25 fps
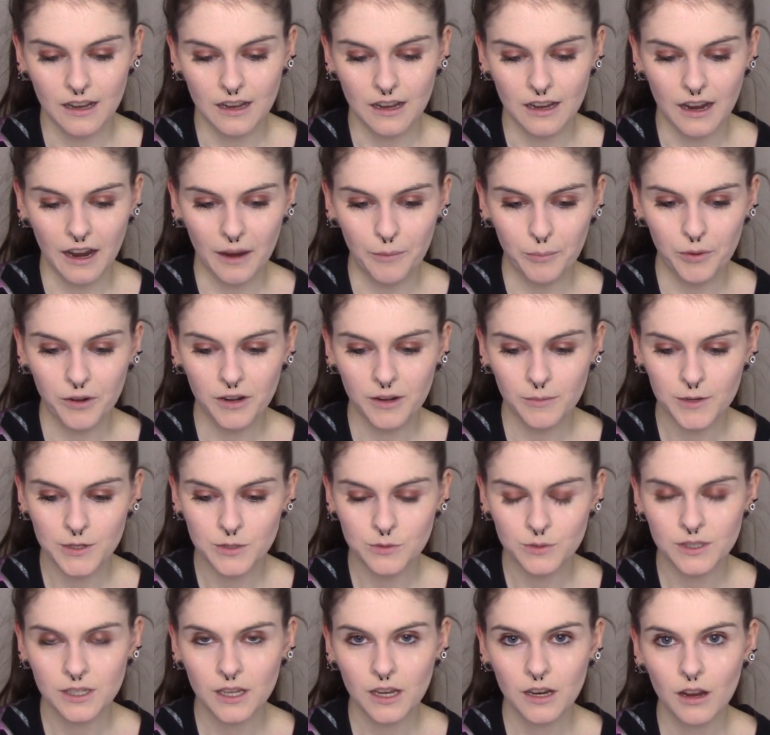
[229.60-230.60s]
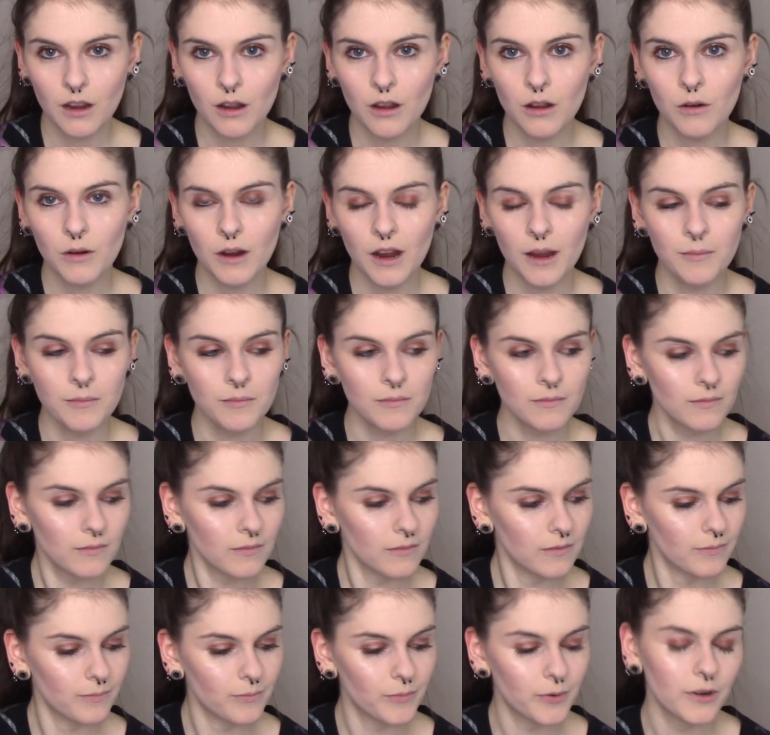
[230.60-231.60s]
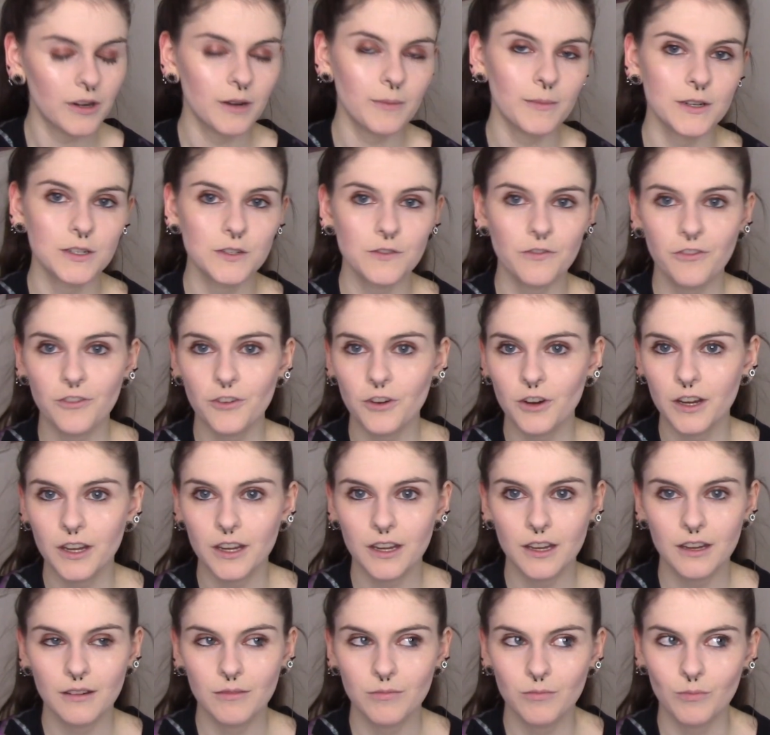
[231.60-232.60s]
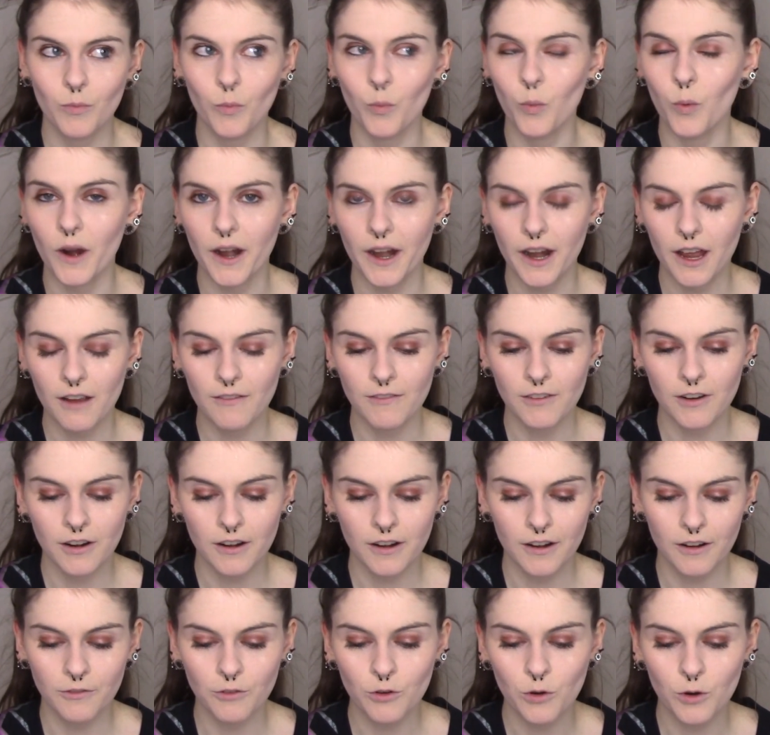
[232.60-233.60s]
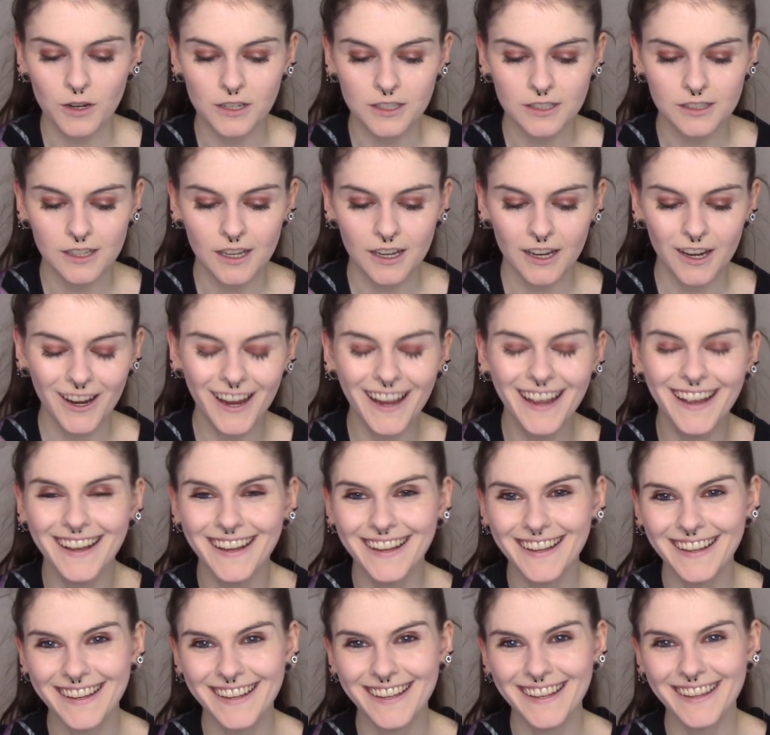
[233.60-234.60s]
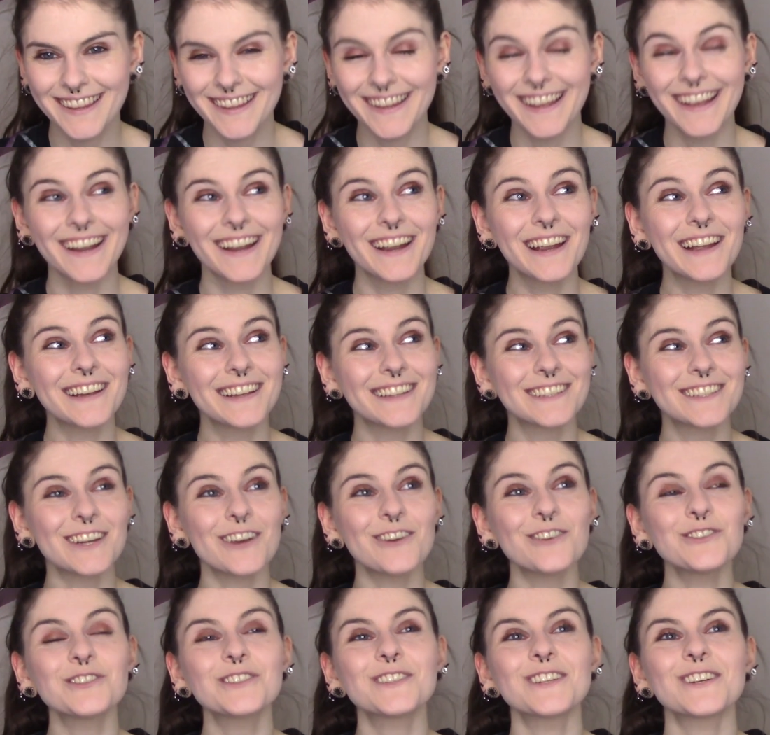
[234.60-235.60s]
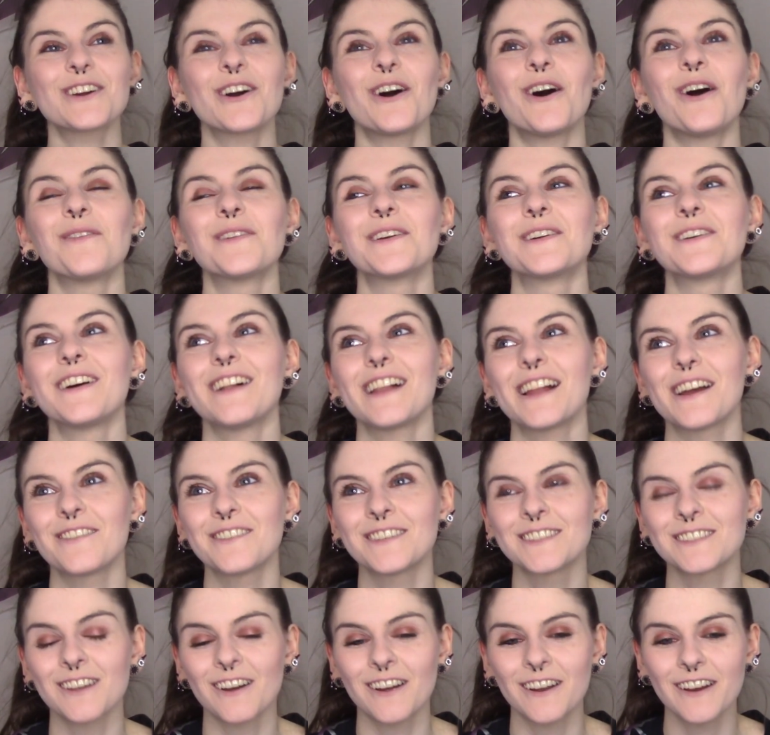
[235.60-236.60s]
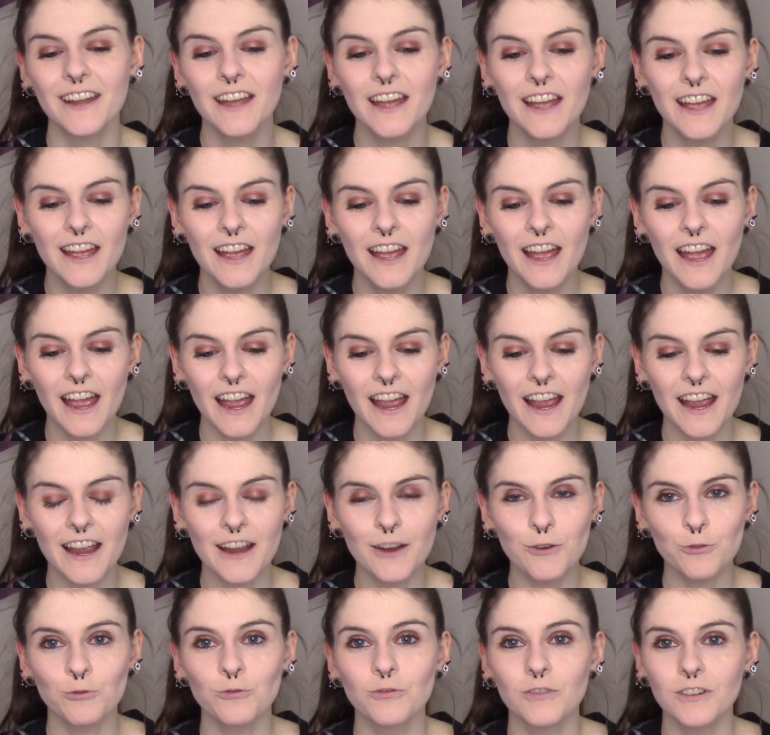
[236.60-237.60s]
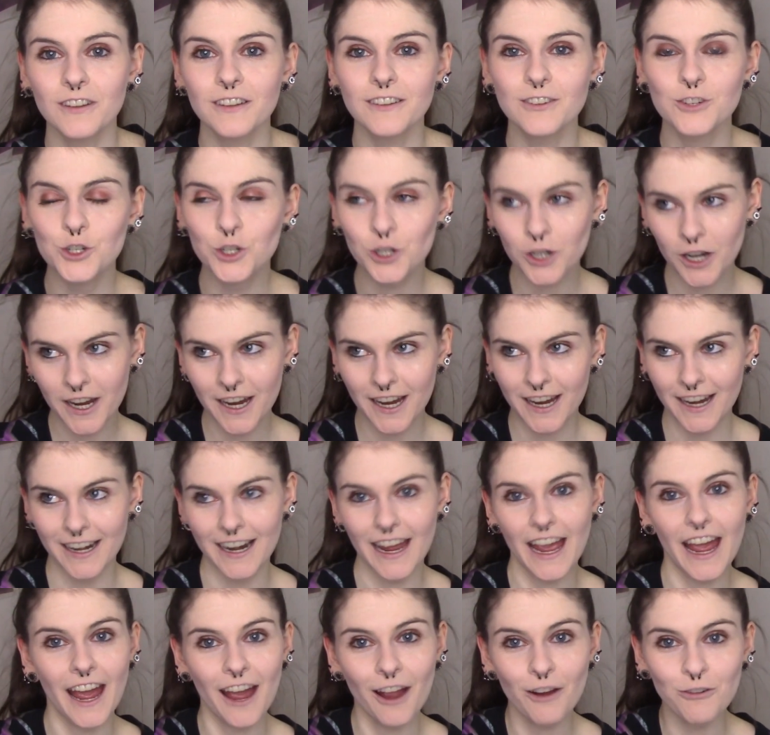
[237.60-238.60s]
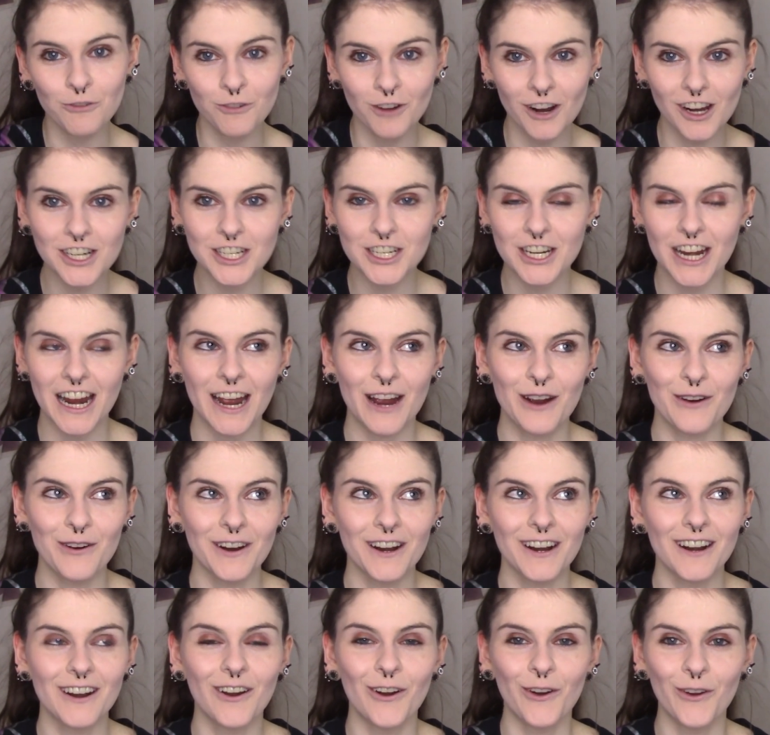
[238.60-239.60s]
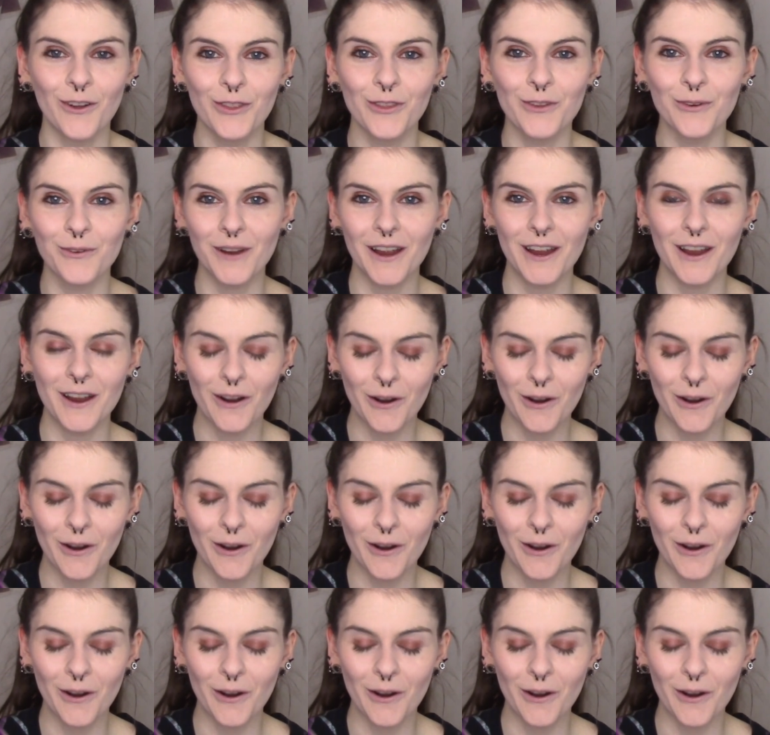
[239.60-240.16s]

I pretty much was like, oh, I'm pretty much free whenever. And of course they, they chose to call me while I was on a train at rush hour on the way